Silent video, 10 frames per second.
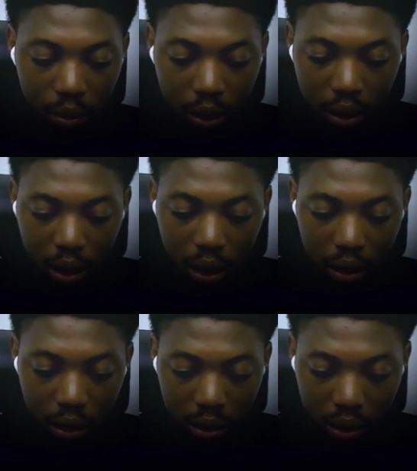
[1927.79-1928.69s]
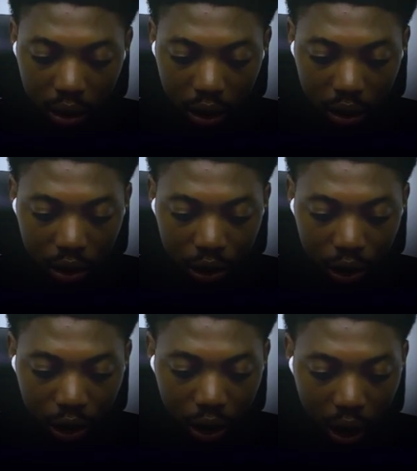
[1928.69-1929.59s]
basically search
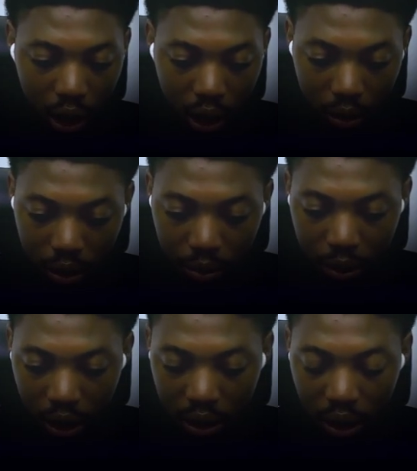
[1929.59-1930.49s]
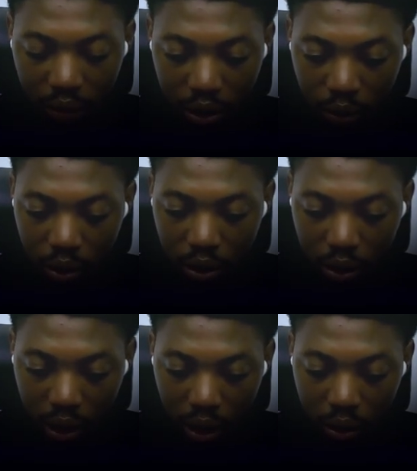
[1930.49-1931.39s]
MCP add server. So once
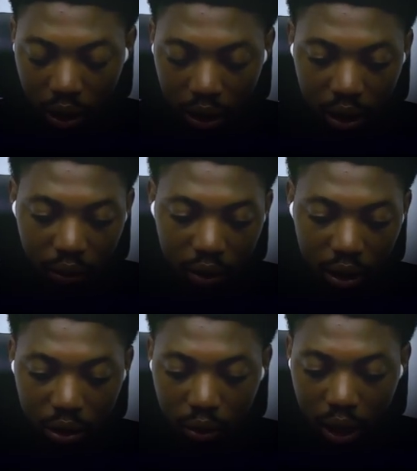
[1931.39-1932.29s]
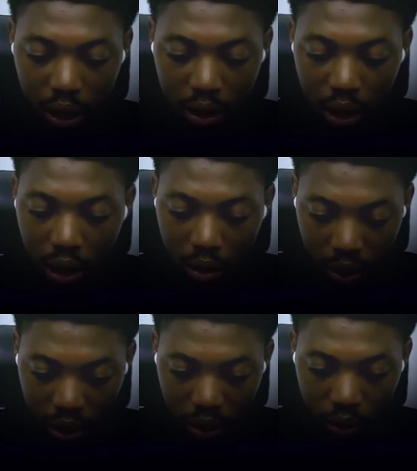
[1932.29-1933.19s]
you click on that server, it will add
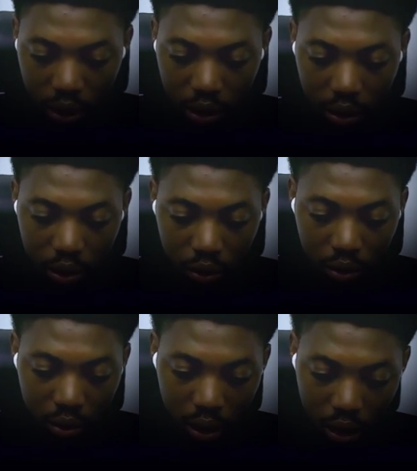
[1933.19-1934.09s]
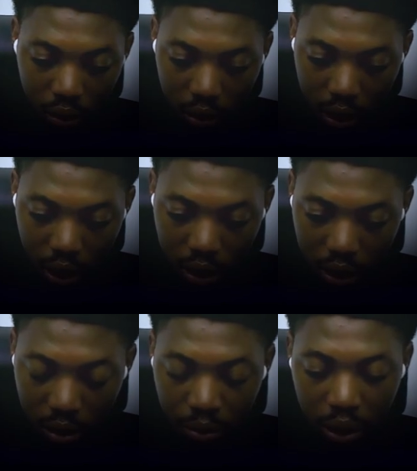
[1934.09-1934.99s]
basic question. So click on
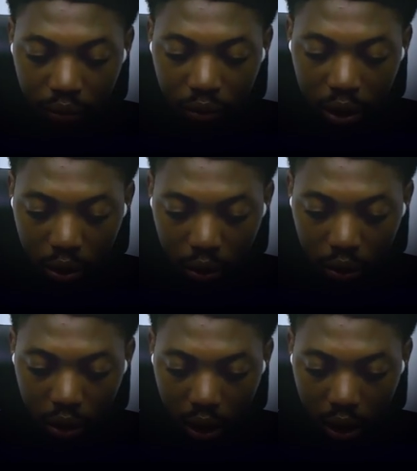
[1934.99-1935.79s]
HTTP. So